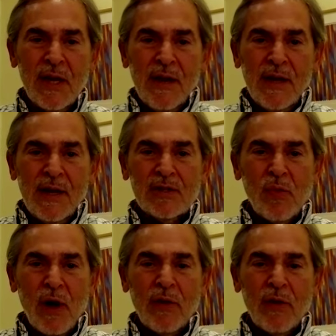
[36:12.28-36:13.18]
It's
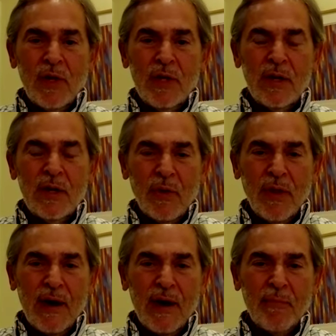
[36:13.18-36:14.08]
whether we deal with
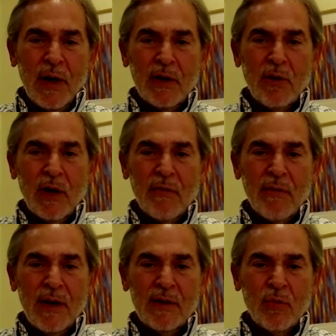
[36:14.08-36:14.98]
that by going
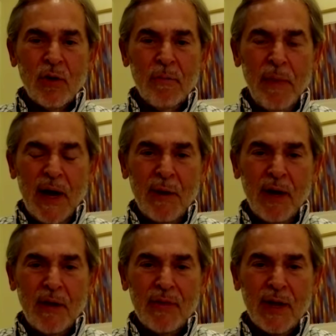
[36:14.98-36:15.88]
around the world
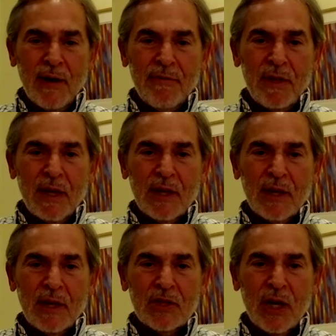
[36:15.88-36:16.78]
bad-mouthing everything
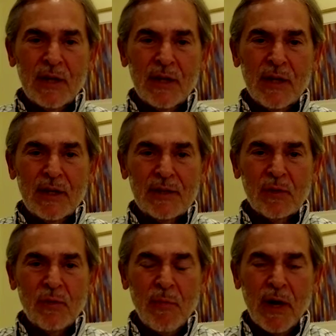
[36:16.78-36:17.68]
that China does the
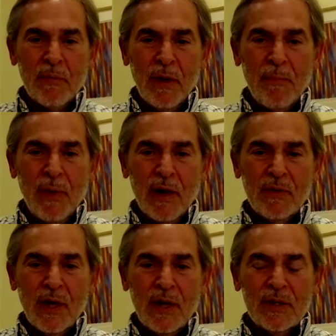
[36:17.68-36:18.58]
way Mike Pompeo
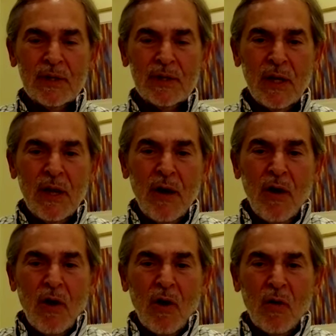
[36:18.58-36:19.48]
does,
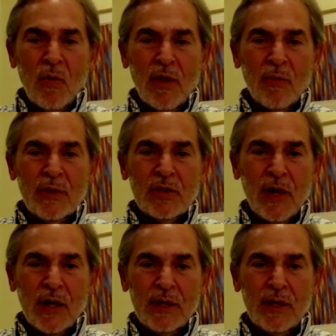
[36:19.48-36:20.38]
or whether we
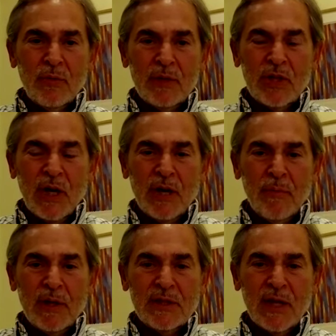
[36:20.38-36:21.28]
try to deal with China
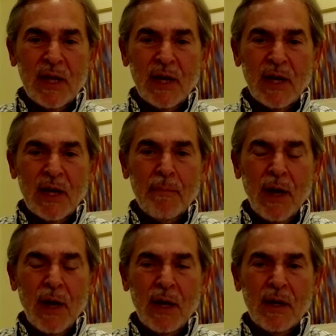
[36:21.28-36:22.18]
by setting up
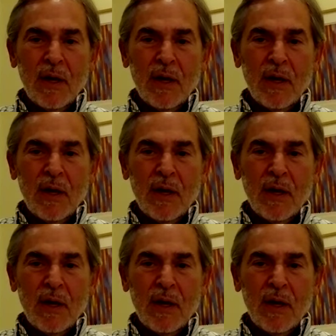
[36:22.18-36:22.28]
a